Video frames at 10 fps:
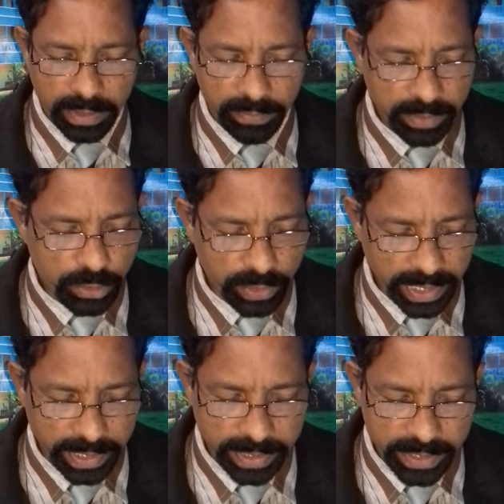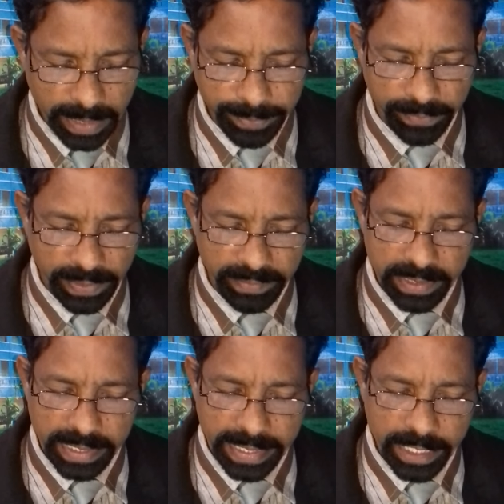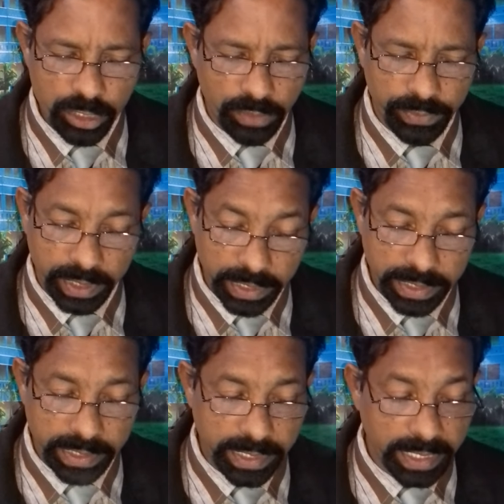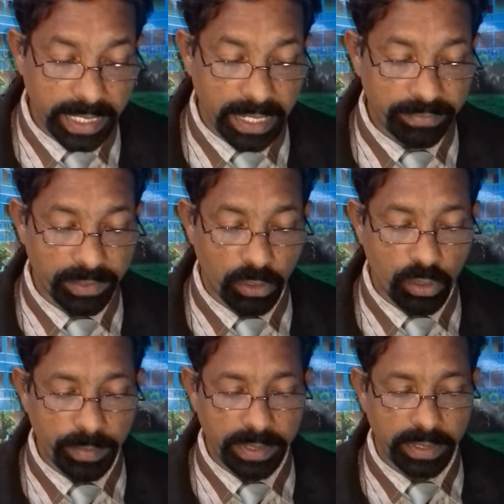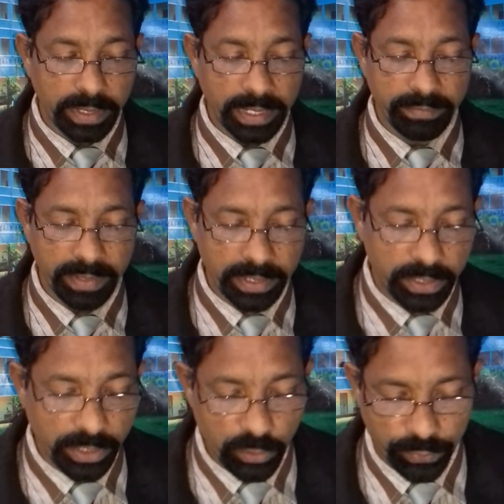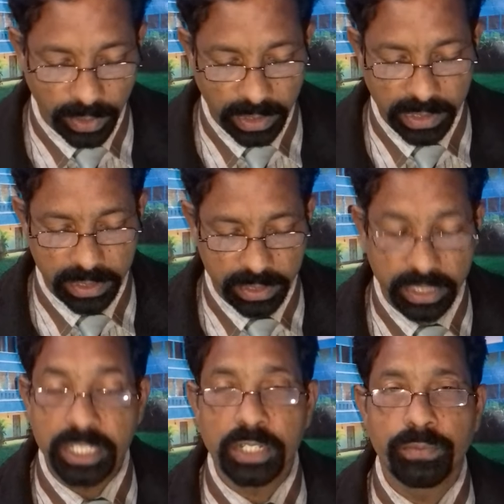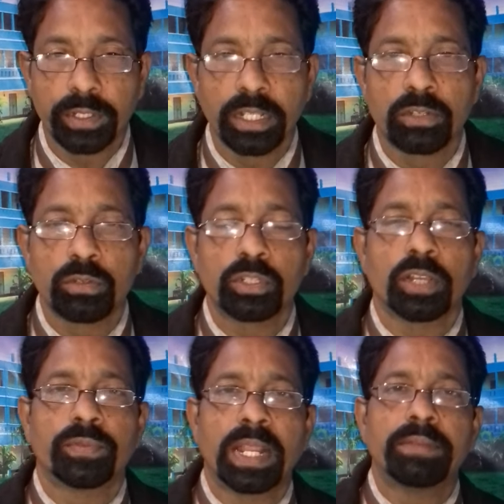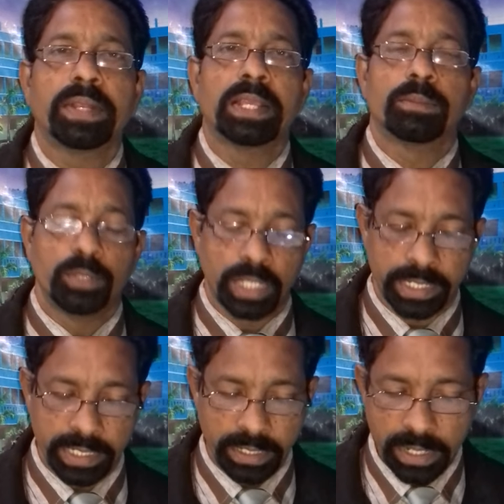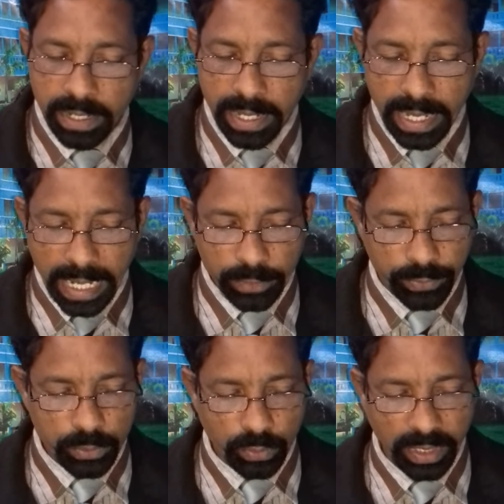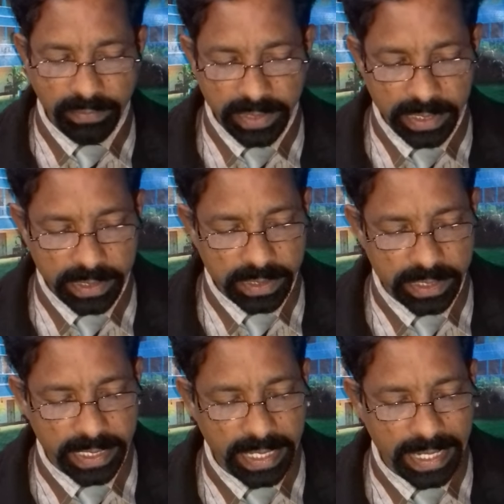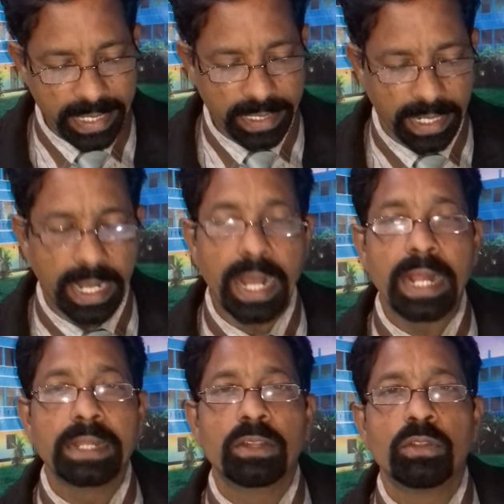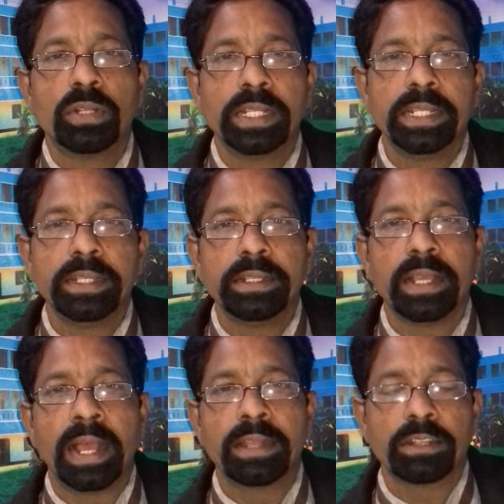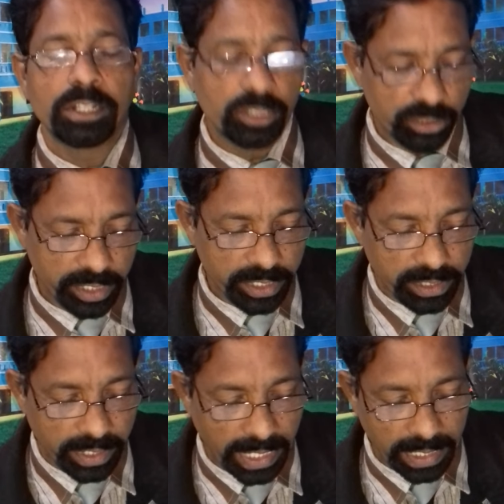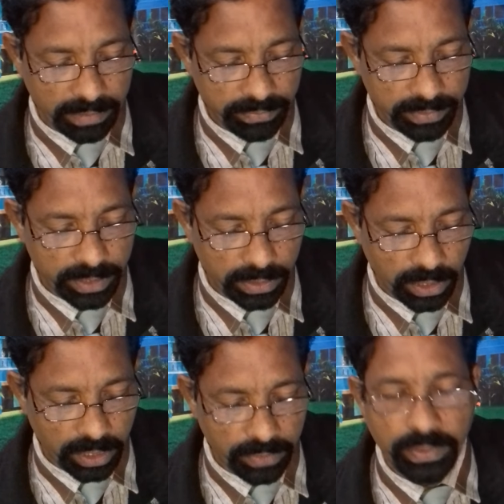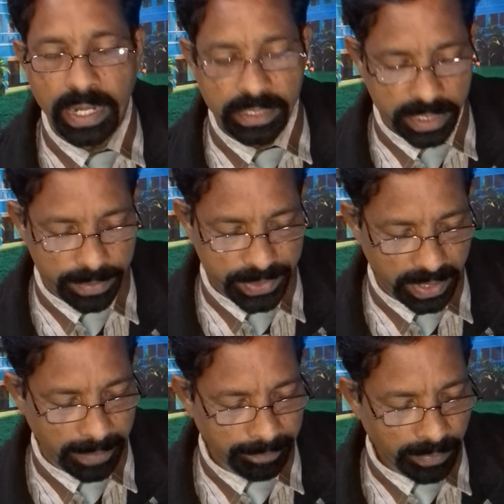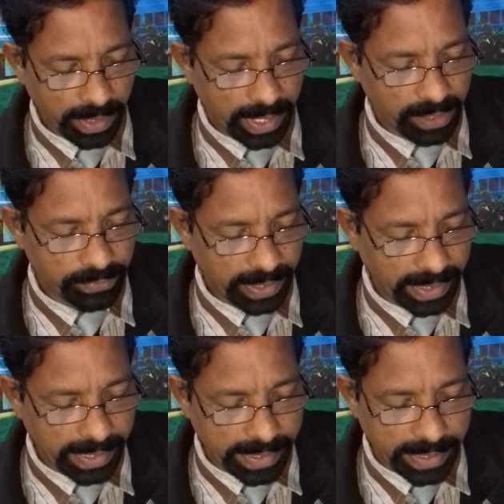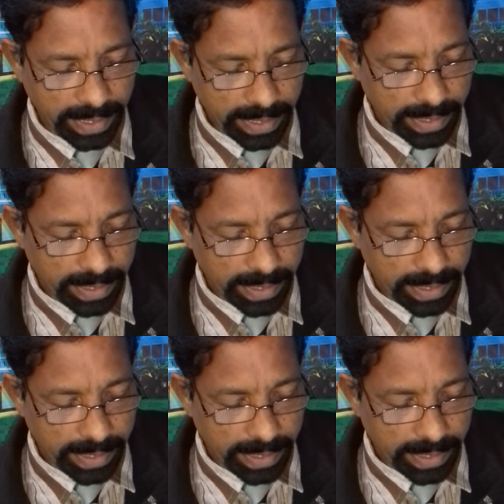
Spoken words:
30, he left the home and went into forest searching for the truth of life like Buddha did. And for 12 years he led a hard, lonely and a strict life with a lot of hardships and finally